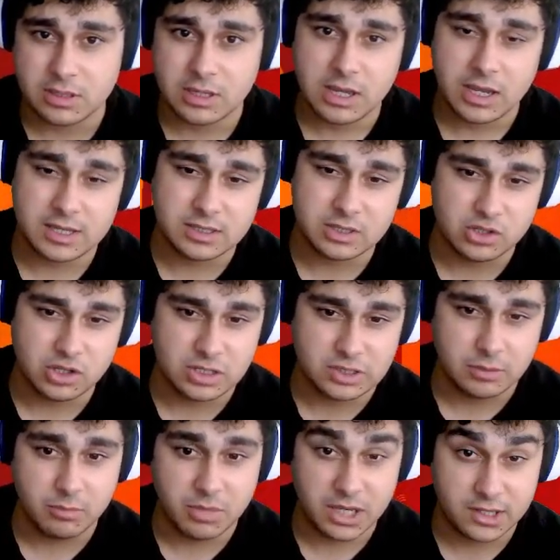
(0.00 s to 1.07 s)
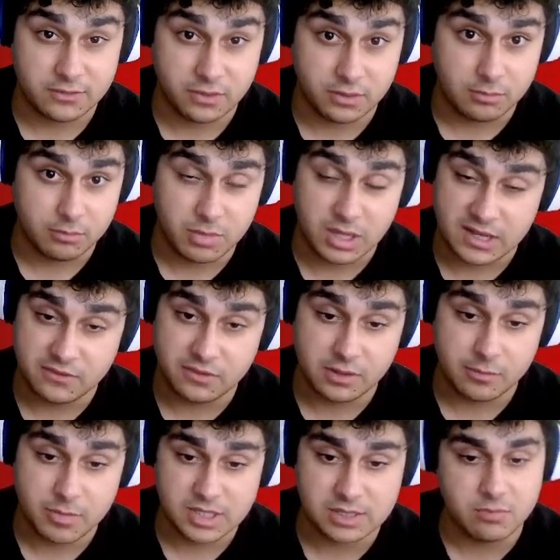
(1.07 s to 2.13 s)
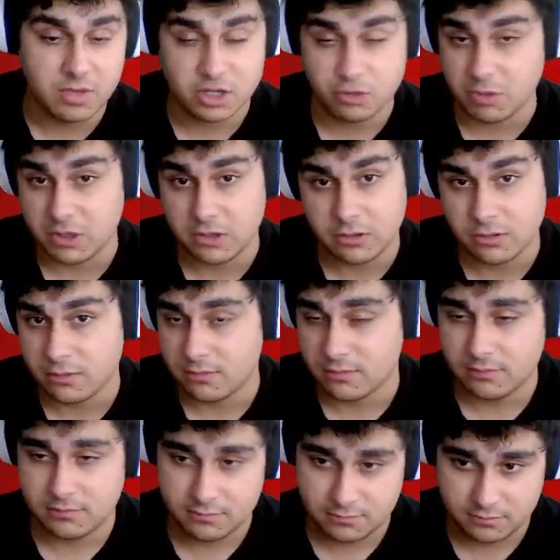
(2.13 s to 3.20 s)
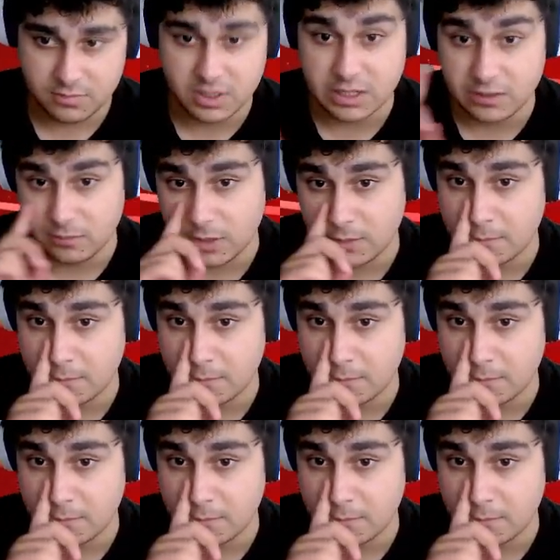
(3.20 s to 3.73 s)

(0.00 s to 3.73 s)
I suggest a backflip. Backflip is much better, believe me.